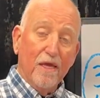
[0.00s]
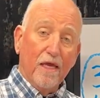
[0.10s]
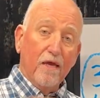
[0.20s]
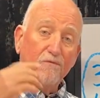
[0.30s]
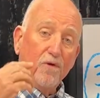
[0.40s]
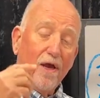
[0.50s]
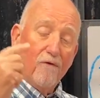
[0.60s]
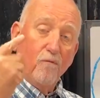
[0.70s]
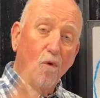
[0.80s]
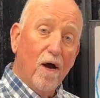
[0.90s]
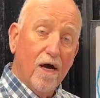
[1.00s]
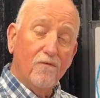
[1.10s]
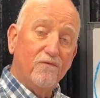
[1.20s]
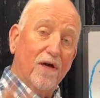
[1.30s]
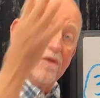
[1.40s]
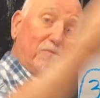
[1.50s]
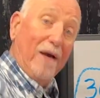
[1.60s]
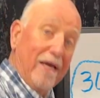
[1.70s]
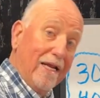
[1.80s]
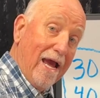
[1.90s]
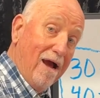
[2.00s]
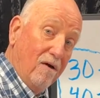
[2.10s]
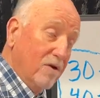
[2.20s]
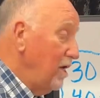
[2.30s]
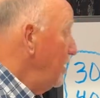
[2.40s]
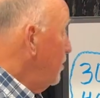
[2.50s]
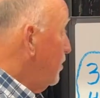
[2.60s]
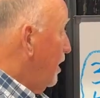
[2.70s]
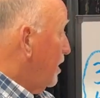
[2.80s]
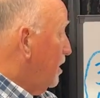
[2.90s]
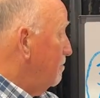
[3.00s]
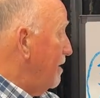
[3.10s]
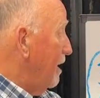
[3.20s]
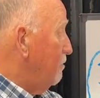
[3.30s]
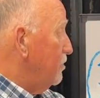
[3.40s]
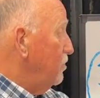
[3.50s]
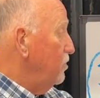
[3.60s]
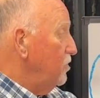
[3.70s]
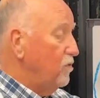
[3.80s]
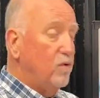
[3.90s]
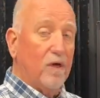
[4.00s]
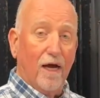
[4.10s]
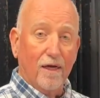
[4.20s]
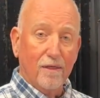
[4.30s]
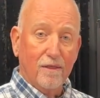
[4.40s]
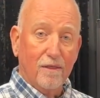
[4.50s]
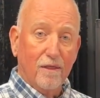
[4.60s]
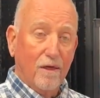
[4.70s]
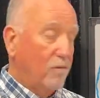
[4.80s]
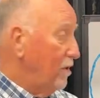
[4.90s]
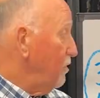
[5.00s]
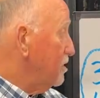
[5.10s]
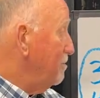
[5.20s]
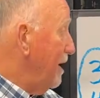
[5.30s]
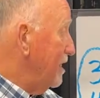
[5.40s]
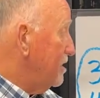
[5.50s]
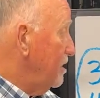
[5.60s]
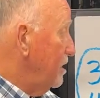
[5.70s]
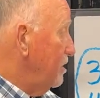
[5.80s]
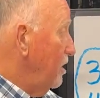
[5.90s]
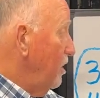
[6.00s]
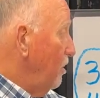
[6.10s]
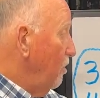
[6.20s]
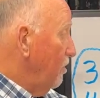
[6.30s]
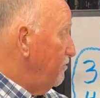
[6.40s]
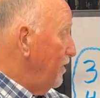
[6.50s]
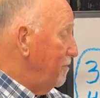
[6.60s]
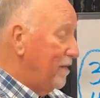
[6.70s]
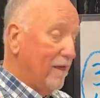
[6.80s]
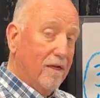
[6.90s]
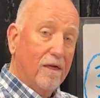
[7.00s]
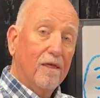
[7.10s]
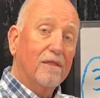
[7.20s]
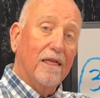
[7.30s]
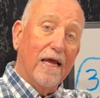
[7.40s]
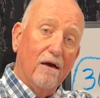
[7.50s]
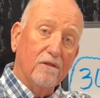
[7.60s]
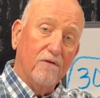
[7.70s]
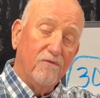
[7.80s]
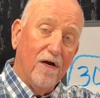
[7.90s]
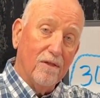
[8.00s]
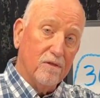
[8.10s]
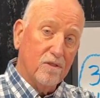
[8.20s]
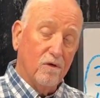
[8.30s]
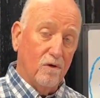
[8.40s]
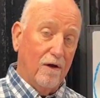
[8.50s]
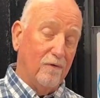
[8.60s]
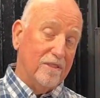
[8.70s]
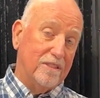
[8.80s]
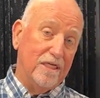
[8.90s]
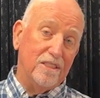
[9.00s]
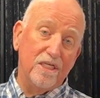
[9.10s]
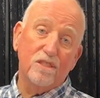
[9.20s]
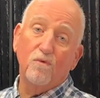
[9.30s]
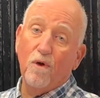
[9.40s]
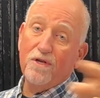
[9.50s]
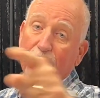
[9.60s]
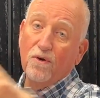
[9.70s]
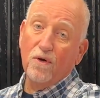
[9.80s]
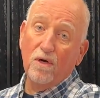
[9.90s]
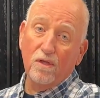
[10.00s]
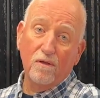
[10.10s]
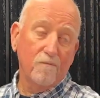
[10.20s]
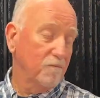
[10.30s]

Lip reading: If you have 1 followed by a noun, you got to come back with un or una, whether it's masculine or feminine, the noun that follows. So I want to say she's 1 year old.